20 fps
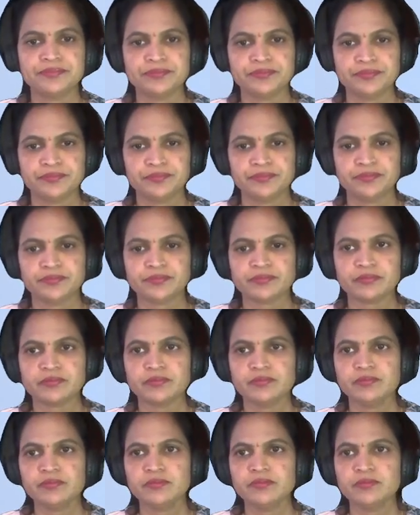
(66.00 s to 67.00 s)

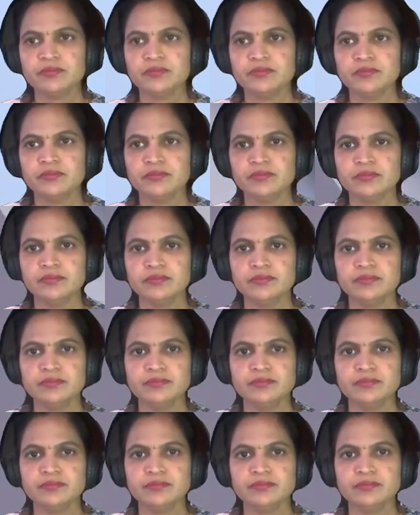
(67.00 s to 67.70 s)
Nothing is said.